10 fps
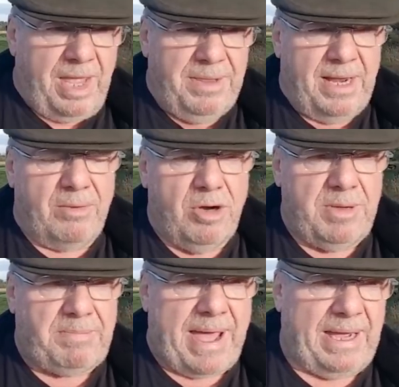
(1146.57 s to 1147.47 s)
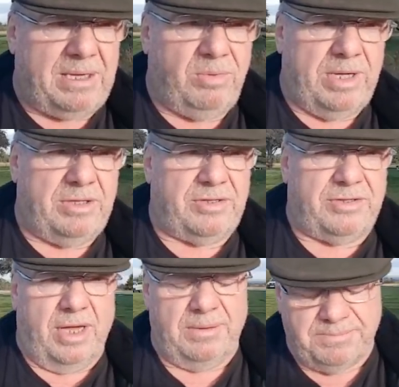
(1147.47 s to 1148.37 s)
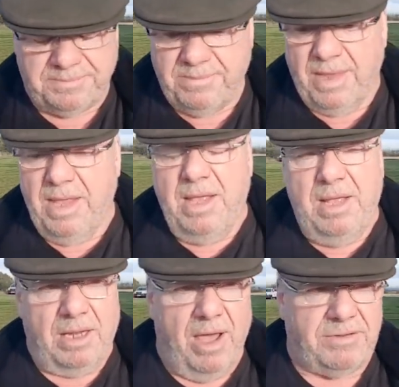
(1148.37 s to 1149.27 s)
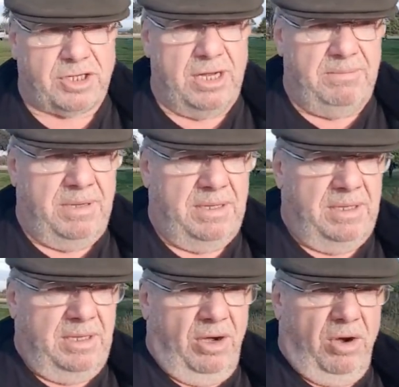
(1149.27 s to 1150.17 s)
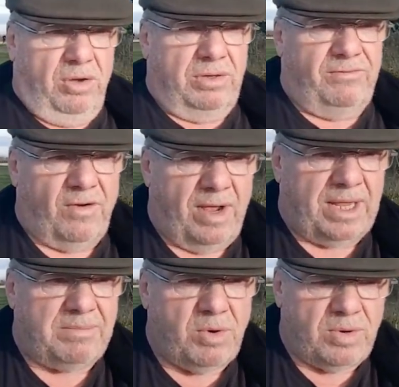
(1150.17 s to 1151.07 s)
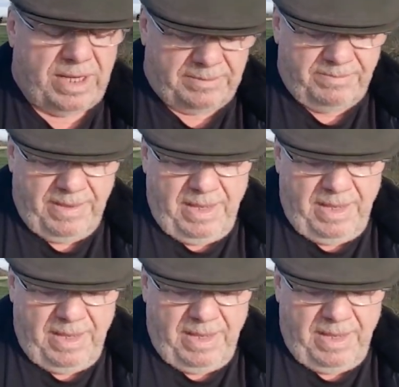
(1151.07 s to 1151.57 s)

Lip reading: And then I will be back with a live stream on Friday morning.